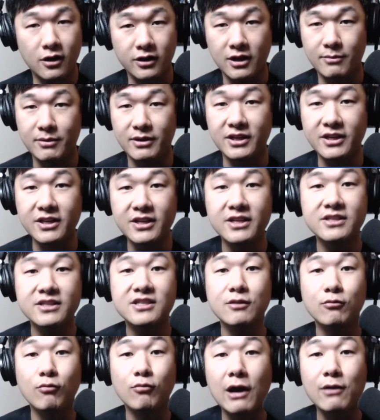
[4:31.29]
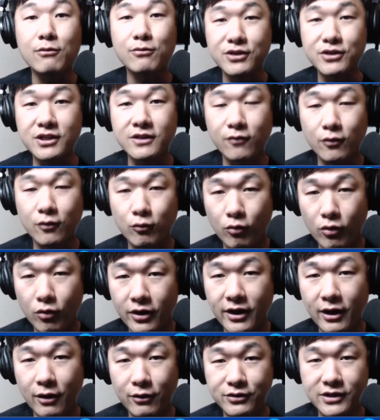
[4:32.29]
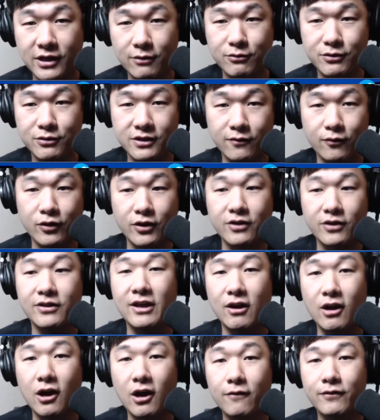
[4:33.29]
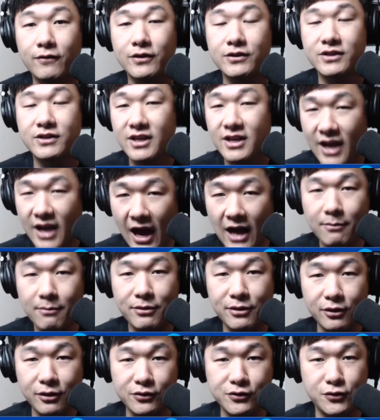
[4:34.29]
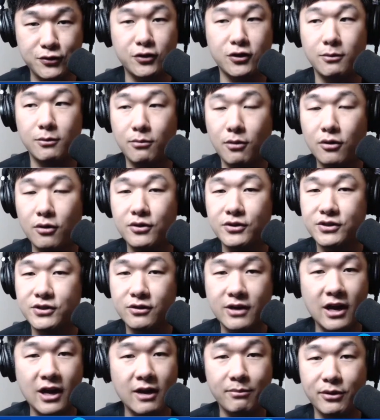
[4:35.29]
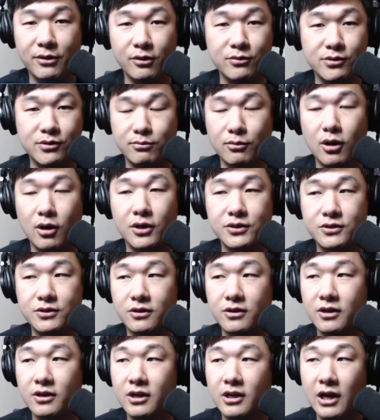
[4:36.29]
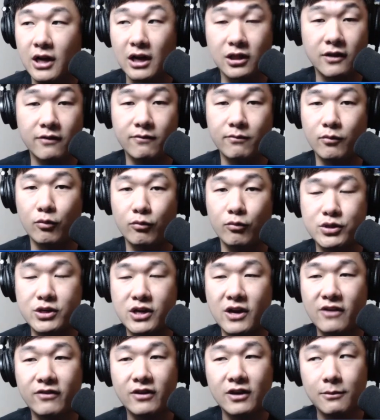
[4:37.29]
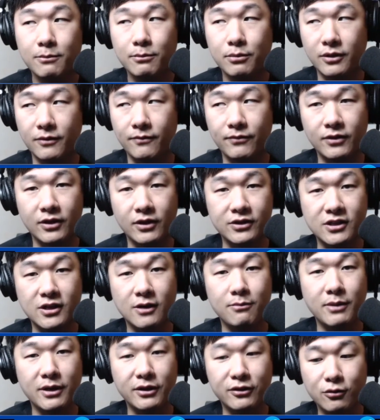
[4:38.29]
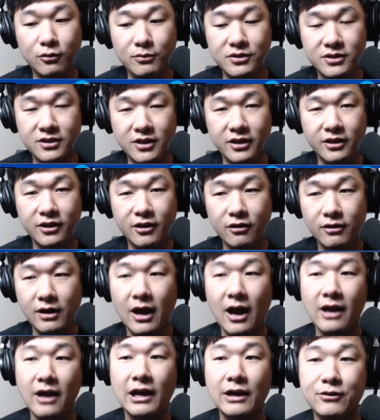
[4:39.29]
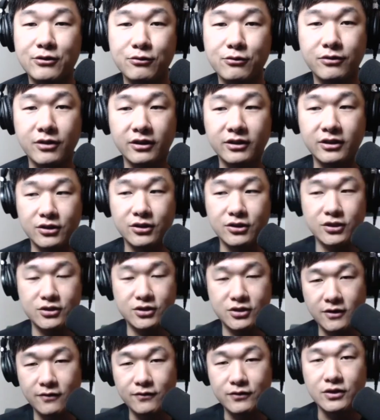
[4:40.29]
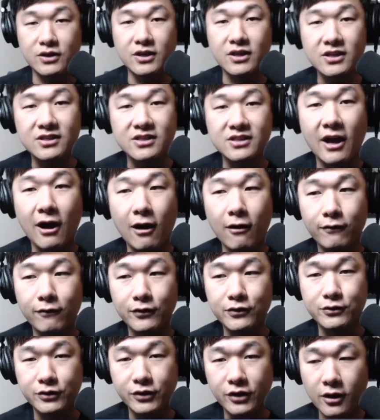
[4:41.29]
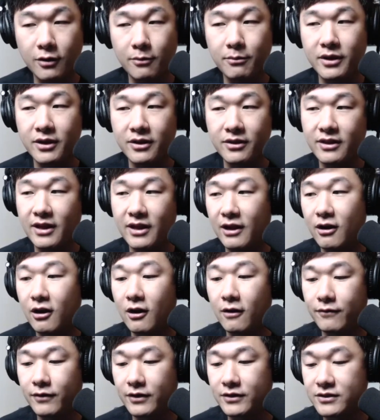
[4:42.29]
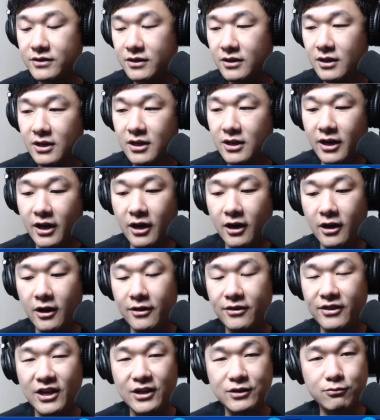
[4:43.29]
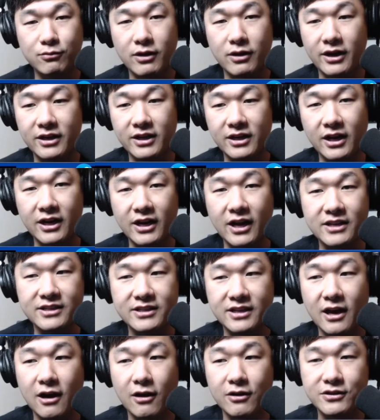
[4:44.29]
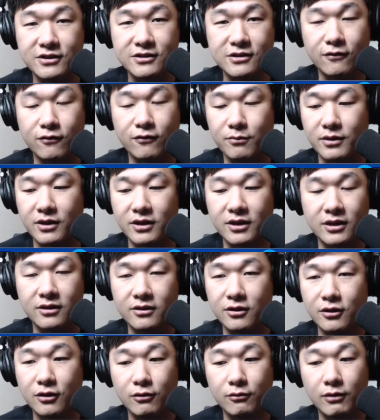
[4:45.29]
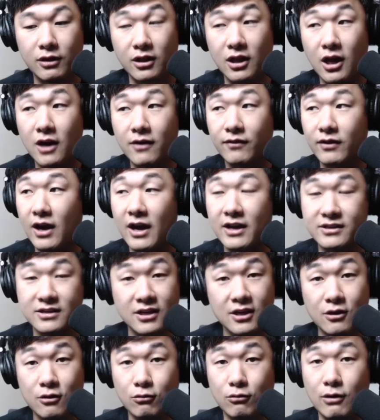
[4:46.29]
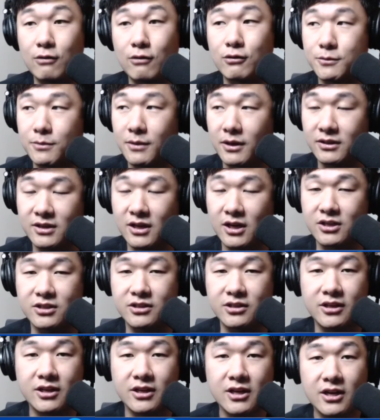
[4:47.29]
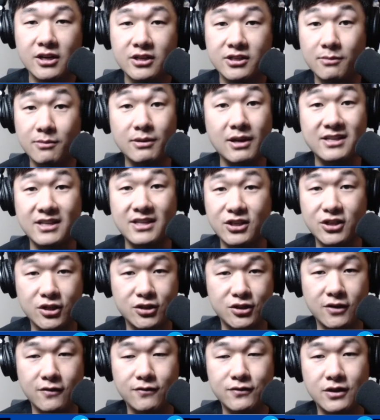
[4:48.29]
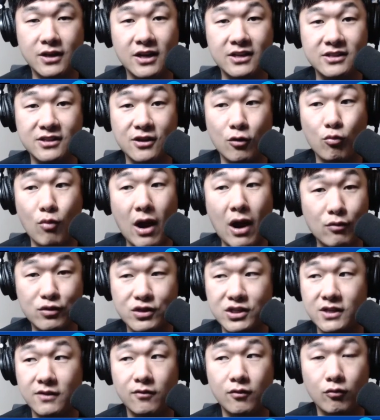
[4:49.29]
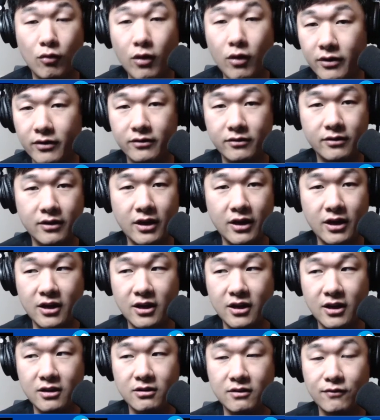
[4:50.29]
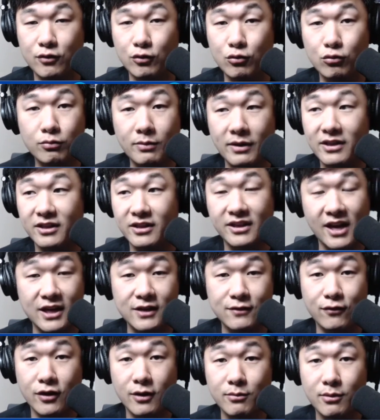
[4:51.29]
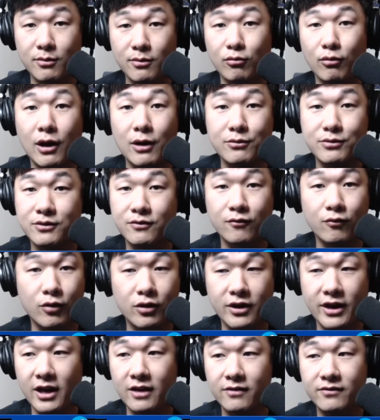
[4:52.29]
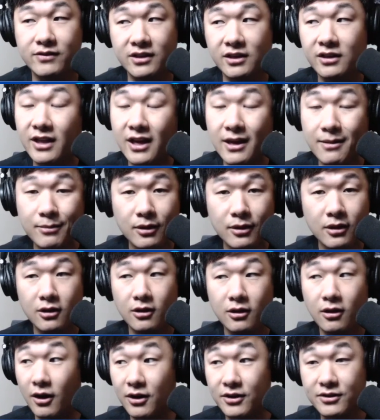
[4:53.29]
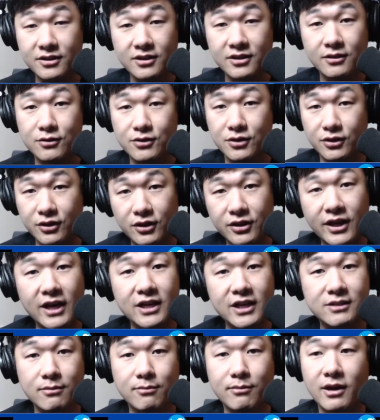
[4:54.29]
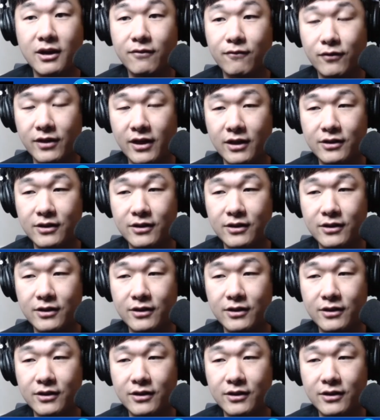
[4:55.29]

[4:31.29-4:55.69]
I mean, he is the wide receiver one, outside receiver in that offense. Adam Thielen's still going to ball this year, and Adam Thielen's a monster. I love him in redraft, but let's not make no mistake here. I do think that Justin Jefferson is the alpha to come in that offense, and that's why he kind of has a higher ceiling for me. And a lot of guys who I respect, actually, some guys had Justin Jefferson as their wide receiver one, and if you made the case for him to be wide receiver one ahead of CeeDee Lamb, honestly, there's a good case to be made for that.